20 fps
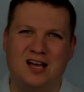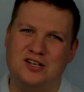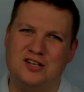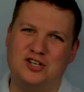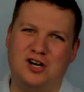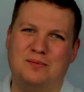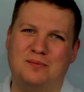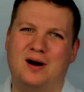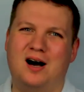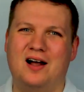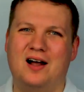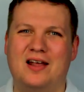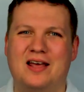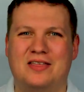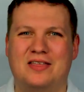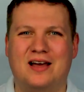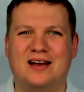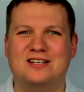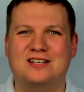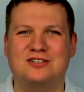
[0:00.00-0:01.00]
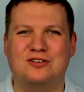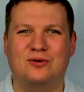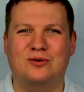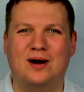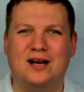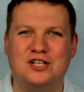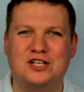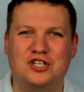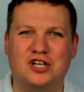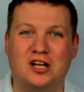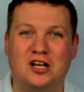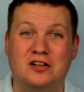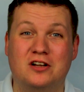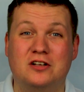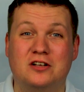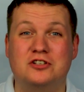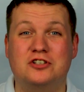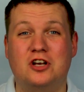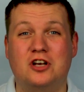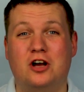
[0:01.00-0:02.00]
John Marley, thanks for the question.
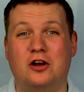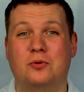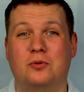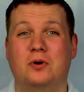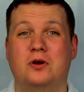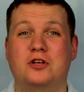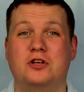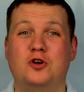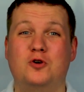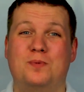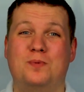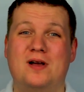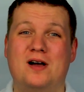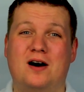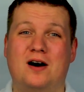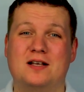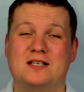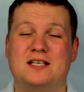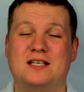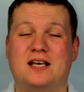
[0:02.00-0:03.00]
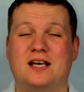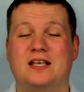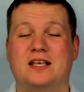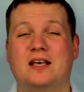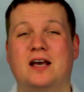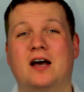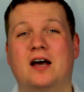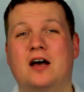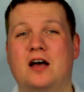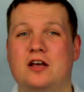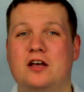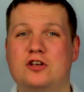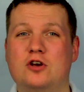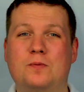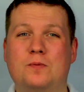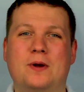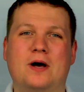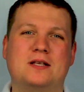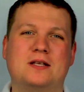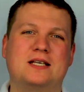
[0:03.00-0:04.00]
So, UPRT.
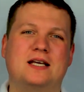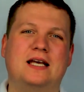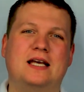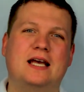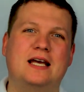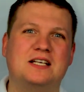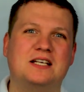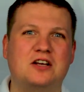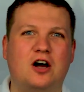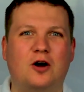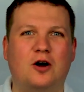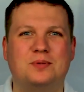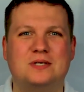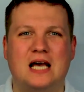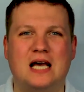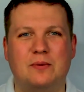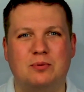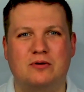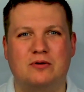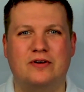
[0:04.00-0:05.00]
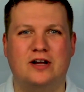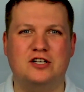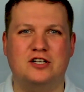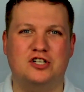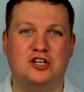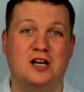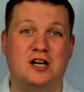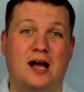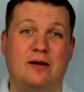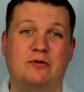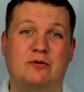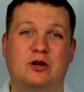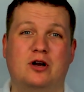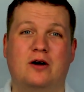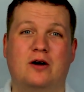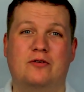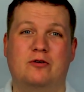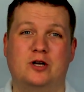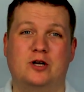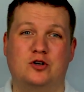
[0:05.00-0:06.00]
UPRT is upset prevention and
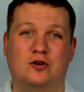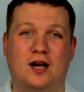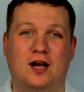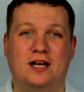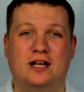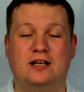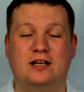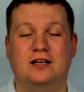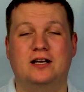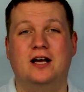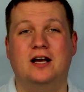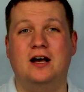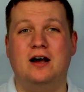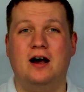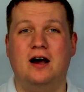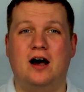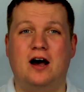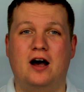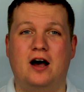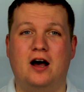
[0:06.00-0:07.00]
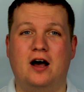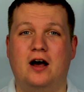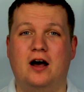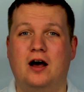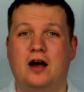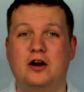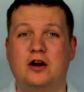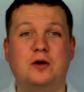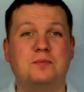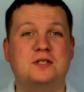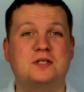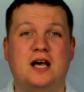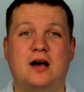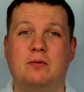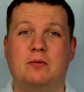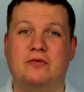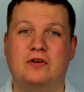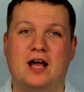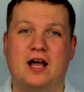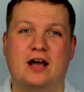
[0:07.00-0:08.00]
recovery training. An upset
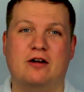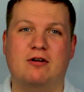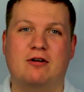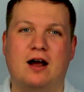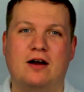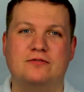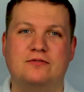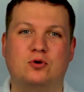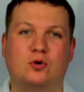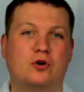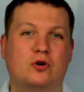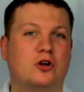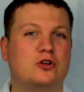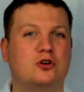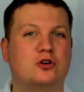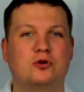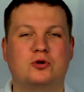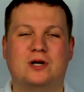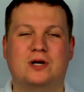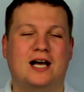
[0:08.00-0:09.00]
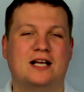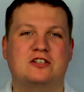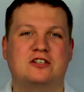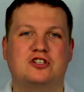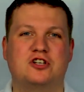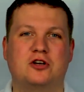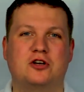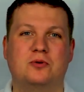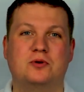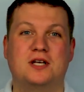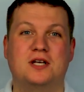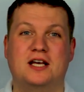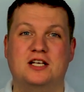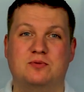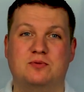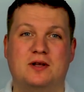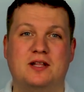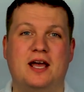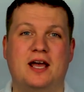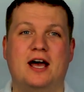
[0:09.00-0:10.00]
with an aircraft or an unusual attitude is
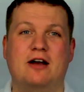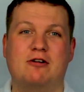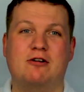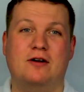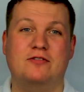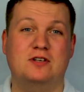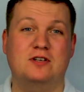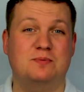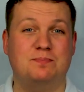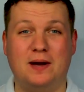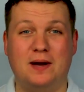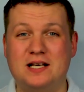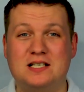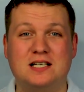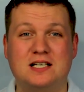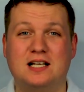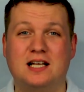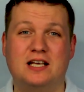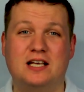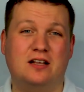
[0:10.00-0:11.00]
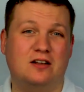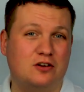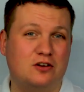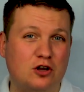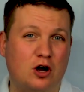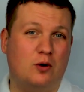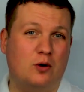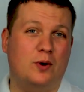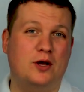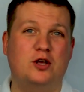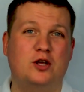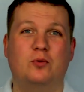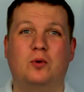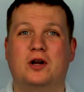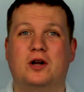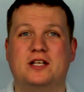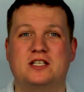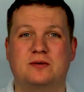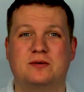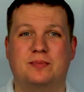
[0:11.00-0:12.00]
when the aircraft is basically not where you
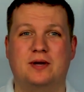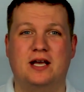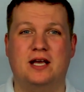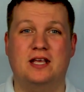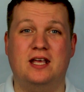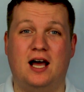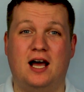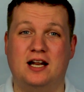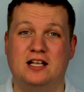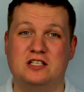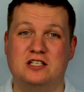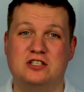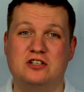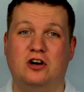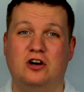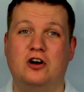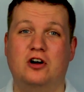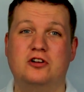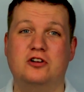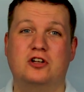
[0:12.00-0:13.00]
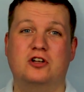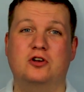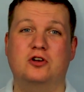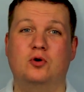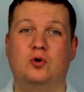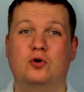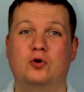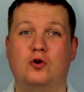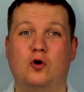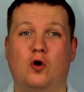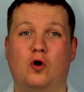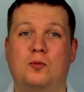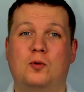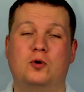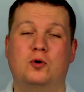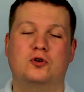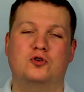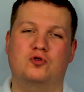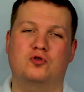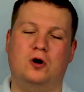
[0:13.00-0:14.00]
want it to be and it's not under your normal
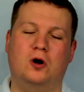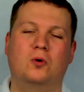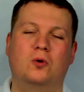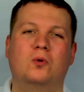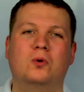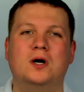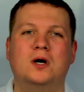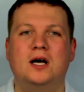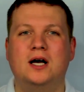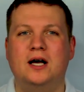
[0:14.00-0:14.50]
control.